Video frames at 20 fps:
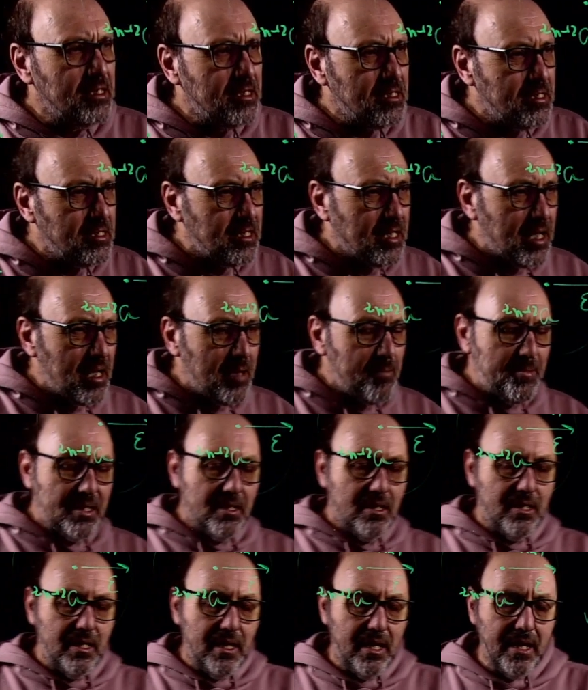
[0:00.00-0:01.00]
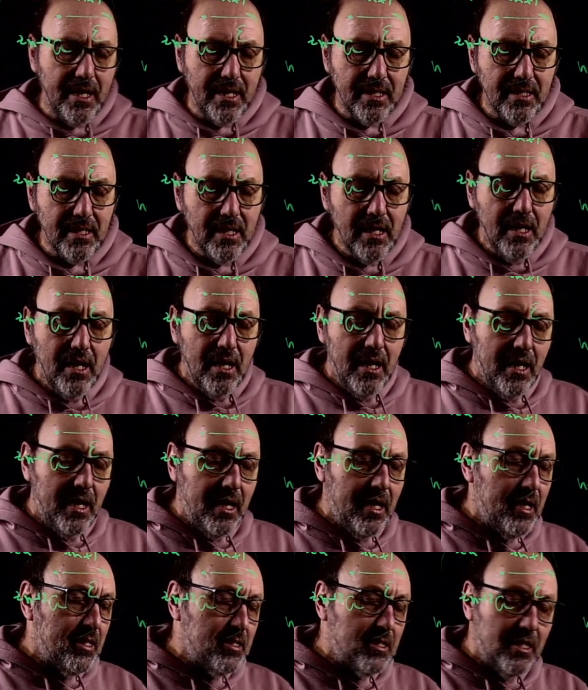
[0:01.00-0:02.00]
Z capital N,
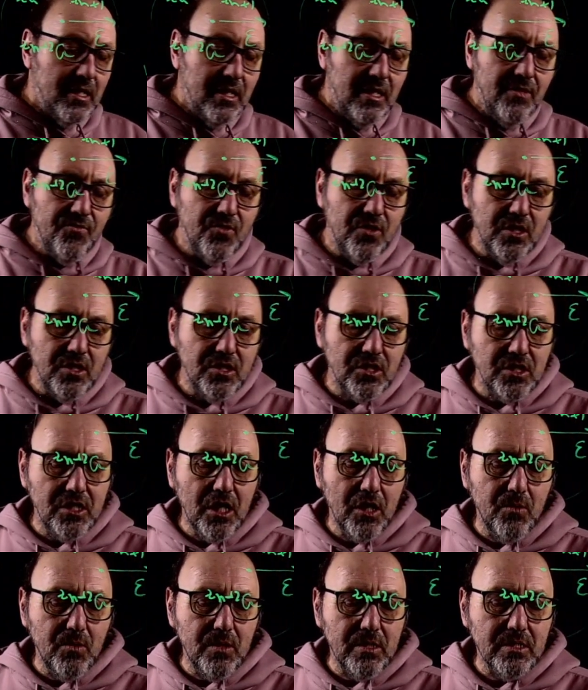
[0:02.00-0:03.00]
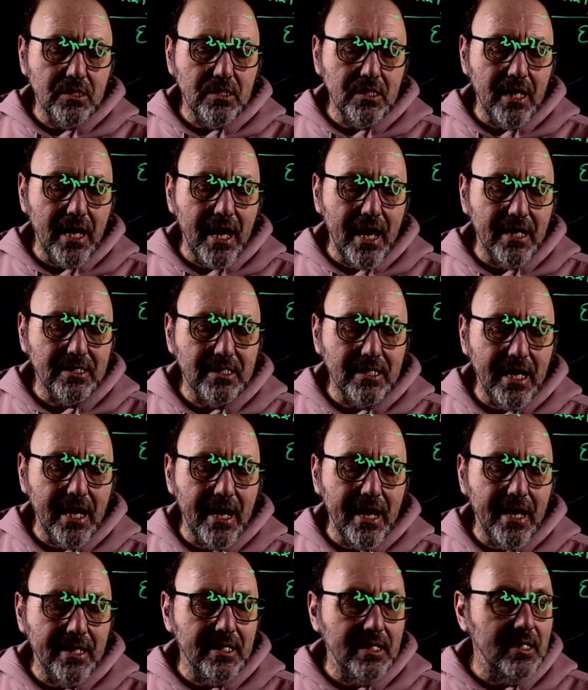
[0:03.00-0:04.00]
and if this sequence
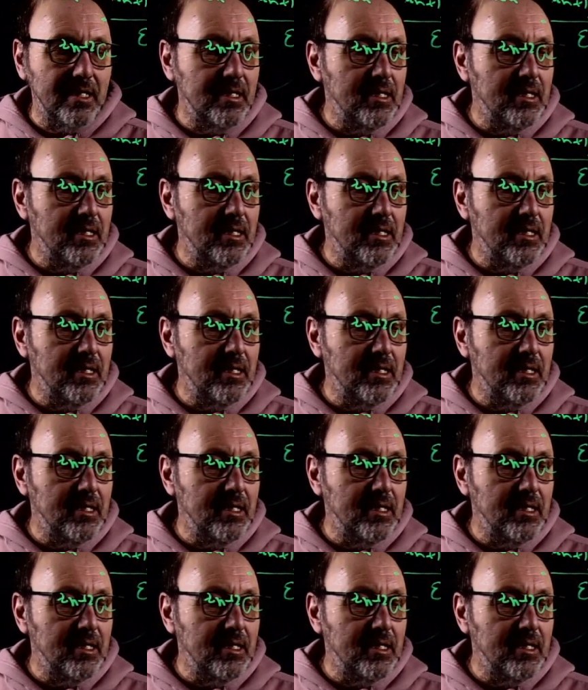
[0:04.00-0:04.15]
Sn